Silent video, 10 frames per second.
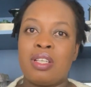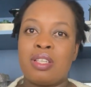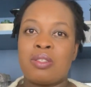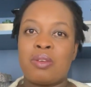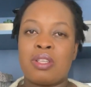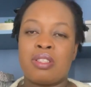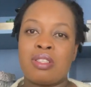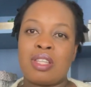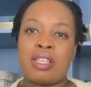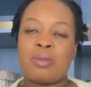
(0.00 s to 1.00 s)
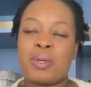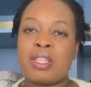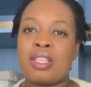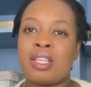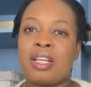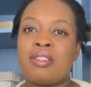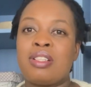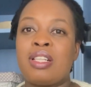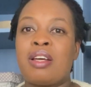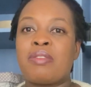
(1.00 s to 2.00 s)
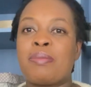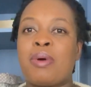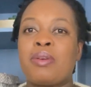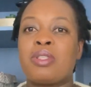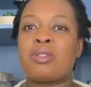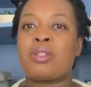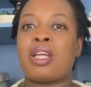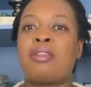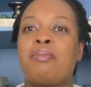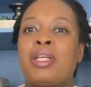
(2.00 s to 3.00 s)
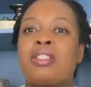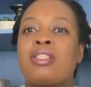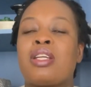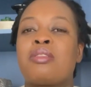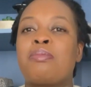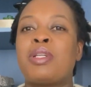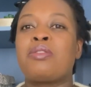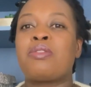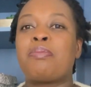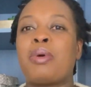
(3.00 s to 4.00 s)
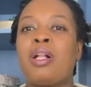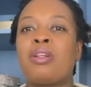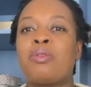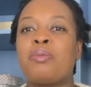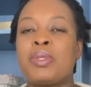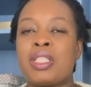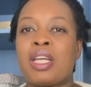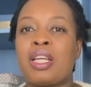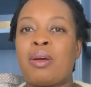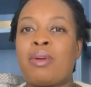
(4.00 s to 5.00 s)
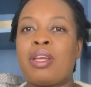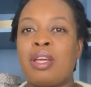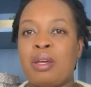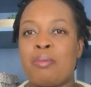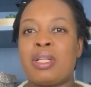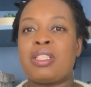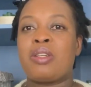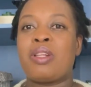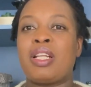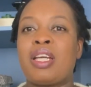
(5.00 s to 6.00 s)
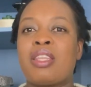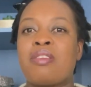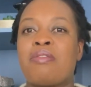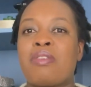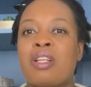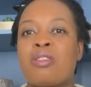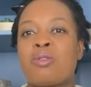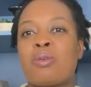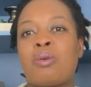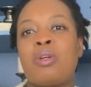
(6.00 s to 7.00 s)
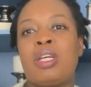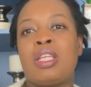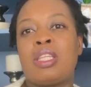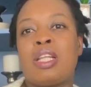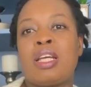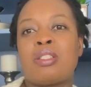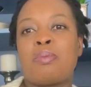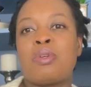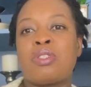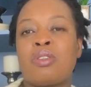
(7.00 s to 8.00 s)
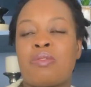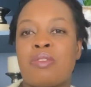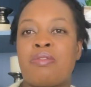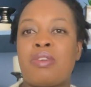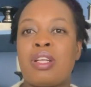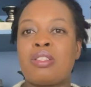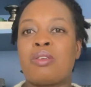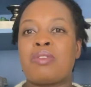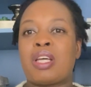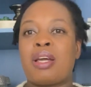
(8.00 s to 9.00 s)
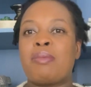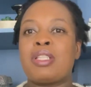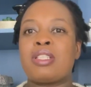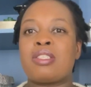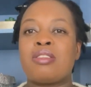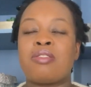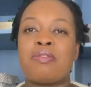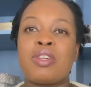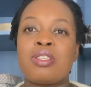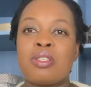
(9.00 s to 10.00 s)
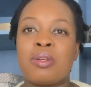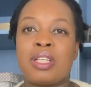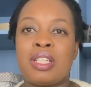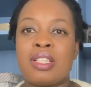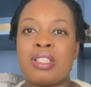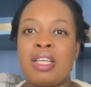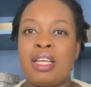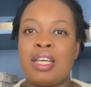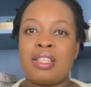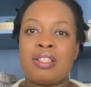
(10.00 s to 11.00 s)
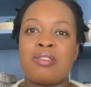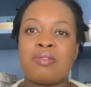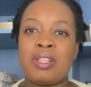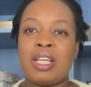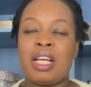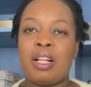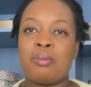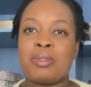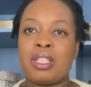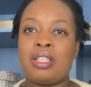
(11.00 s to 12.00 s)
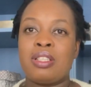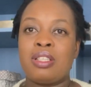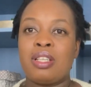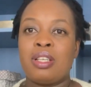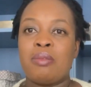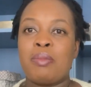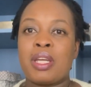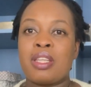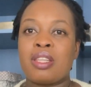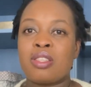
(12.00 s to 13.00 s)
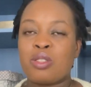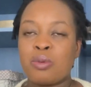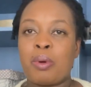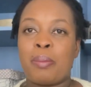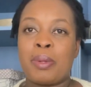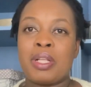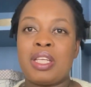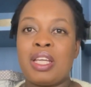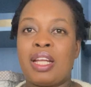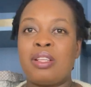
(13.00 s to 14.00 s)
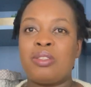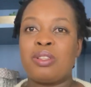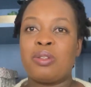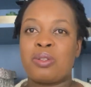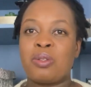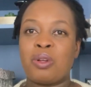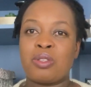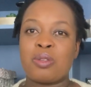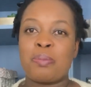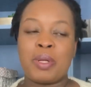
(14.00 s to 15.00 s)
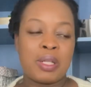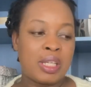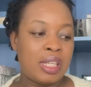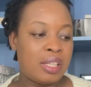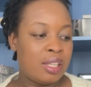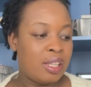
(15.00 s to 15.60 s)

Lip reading: So that's one thing that I really loved about it. So that meant that much of the bulk will be taken away, particularly at the front. So the larger portion of the front of the garment is in reverse stockinette, and that has really helped in making this super bulky and look not so bulky.